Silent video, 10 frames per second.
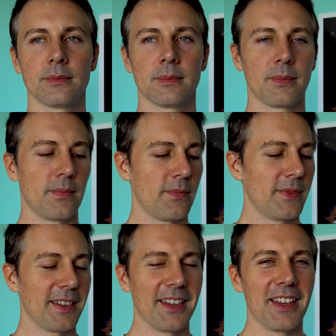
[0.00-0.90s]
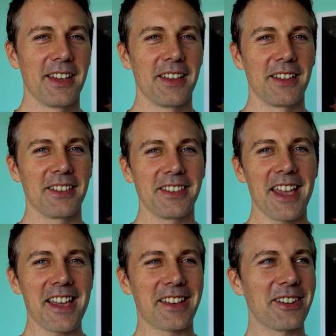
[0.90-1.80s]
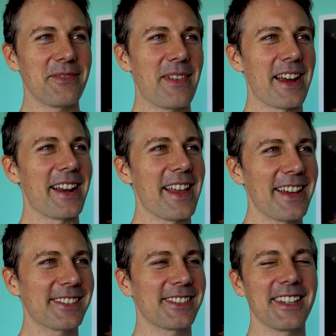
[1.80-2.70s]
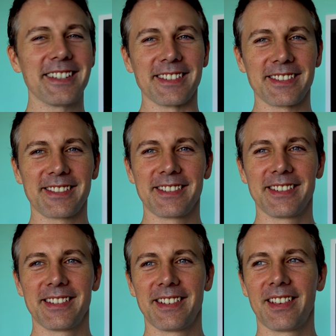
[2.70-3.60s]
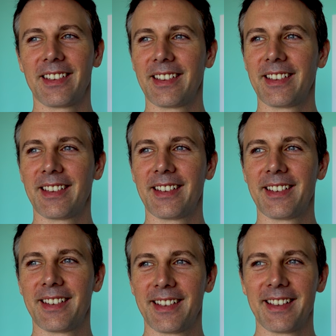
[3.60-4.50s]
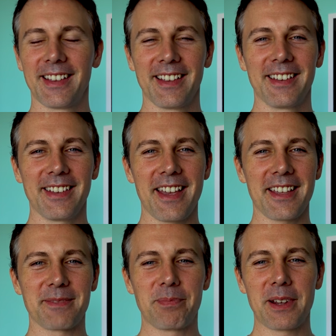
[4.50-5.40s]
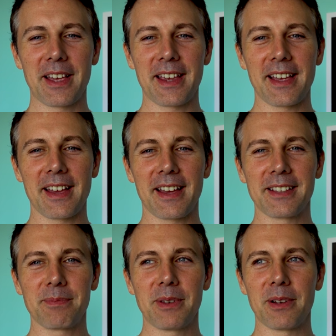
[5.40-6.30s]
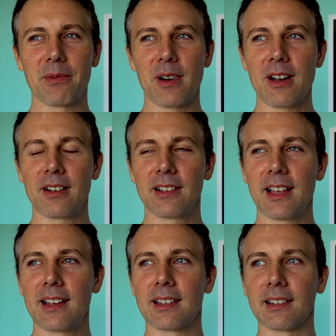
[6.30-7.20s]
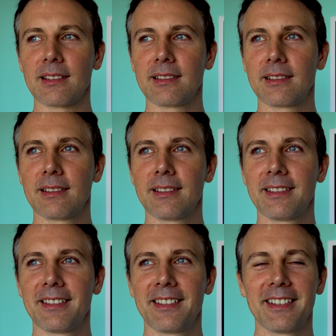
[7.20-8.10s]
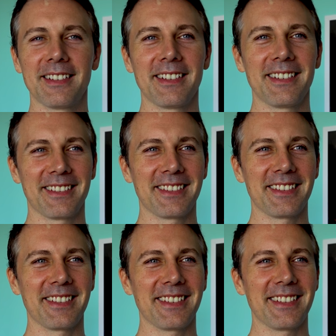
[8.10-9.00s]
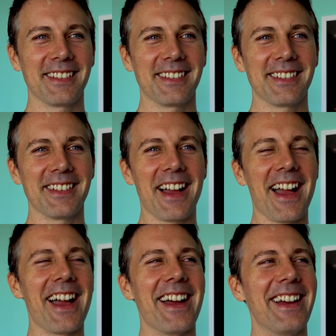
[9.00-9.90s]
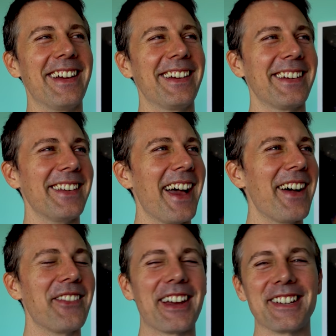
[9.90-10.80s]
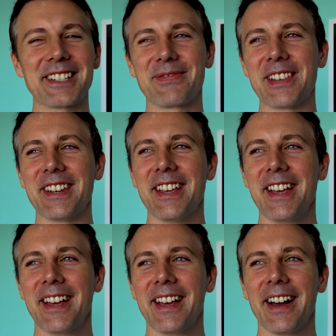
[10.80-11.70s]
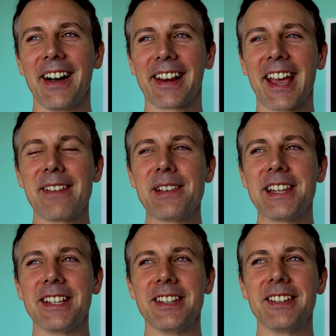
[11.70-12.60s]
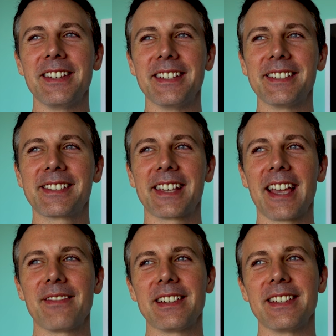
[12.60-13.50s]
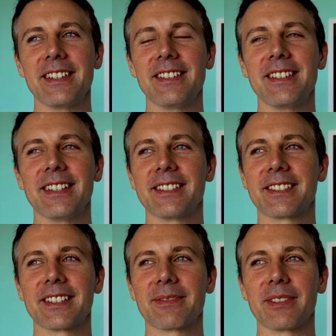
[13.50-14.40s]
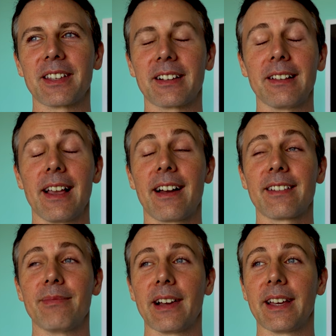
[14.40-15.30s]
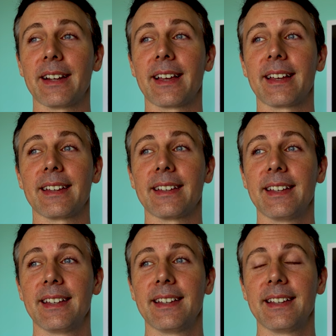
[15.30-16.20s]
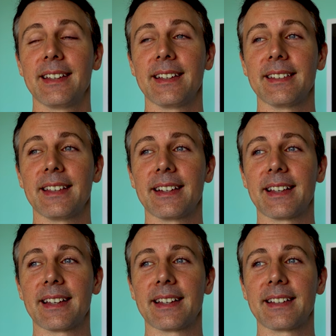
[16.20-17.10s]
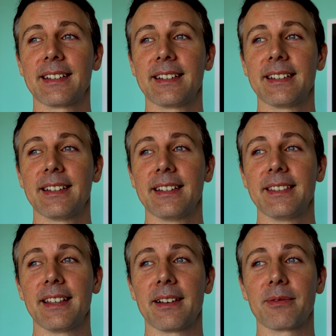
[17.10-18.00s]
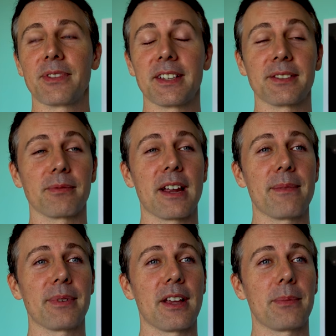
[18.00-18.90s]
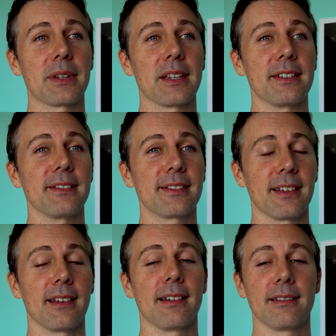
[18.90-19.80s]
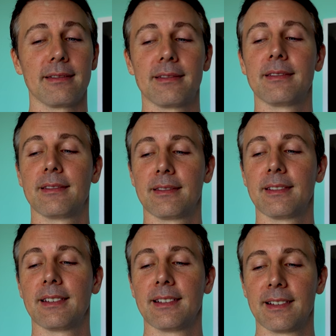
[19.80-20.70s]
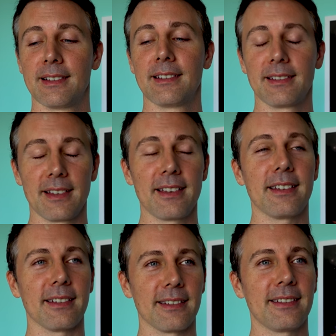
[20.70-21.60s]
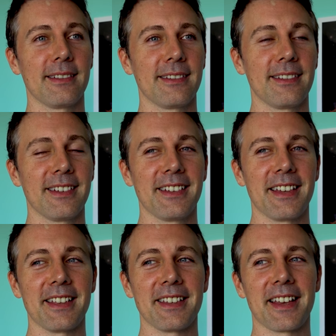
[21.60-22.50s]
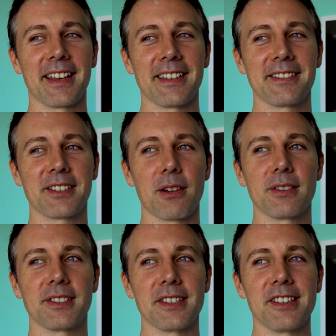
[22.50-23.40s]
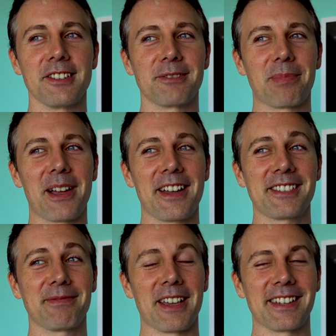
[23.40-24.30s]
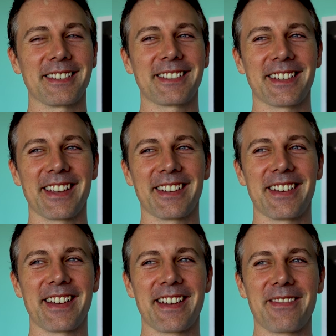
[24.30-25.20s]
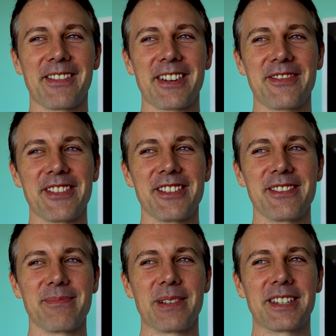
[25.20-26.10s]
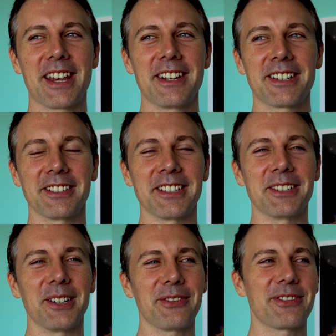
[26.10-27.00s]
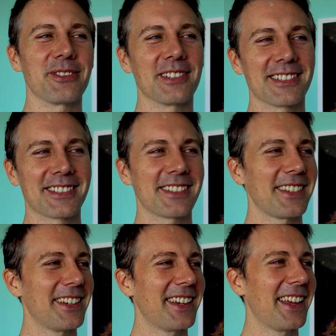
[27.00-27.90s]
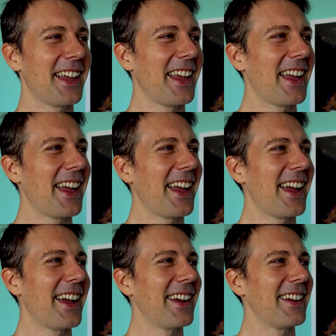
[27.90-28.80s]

Hey, Bronny, how you doing? Yeah, good, mate. How's things? Not too bad. Yeah, it's been a uh, it's been a while, eh? I've been a while. I thought you'd done me. Nah, nah, mate. Just been. I came into New Year's, came into New Year's just with the cloud in my head, eh? And then oh, uh, oh, well. now things are ramping up again. So. Oh, good. Yeah. Good and uh, so is the used parts, mate. So uh, what have you mm. potentially got for us? Cool.